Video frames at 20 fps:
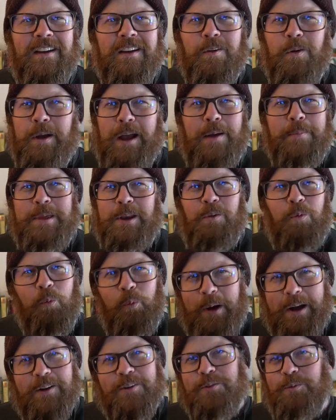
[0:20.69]
I mean,
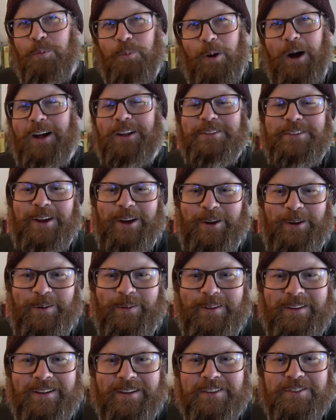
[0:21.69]
Where's
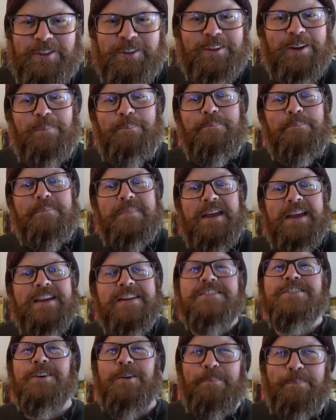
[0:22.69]
Waldo took a
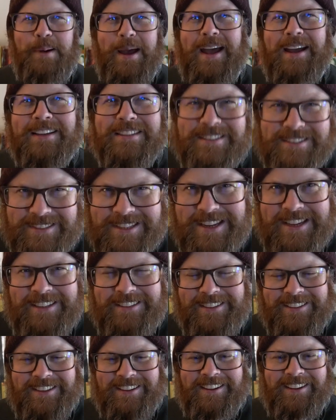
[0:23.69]
major back
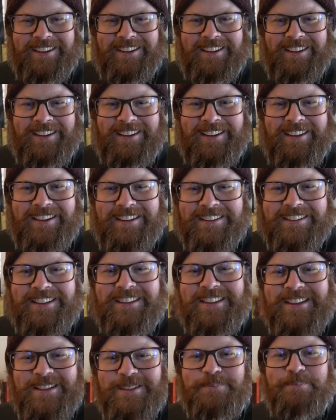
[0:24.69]
seat to
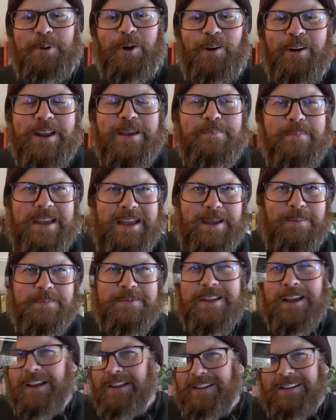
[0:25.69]
these Bernie
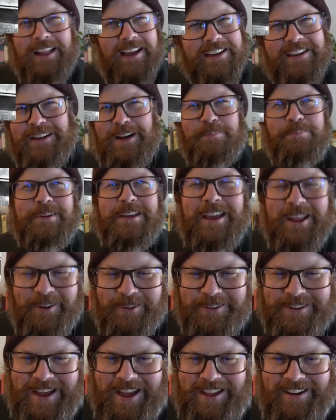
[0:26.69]
memes lighting up the
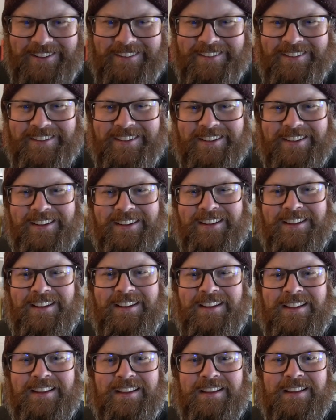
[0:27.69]
internet.
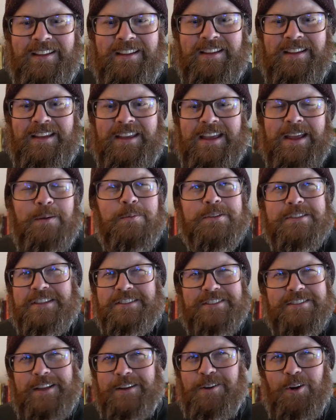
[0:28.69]
It was a
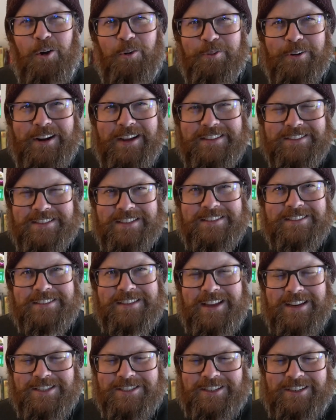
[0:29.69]
sudden overnight
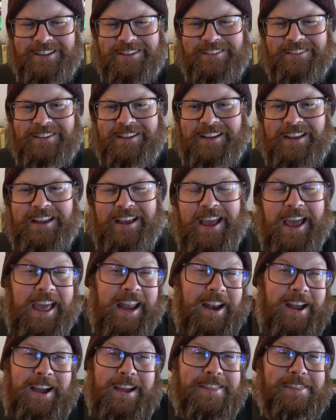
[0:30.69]
sensation,
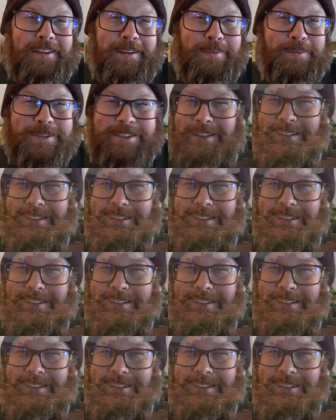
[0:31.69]
and I thought it was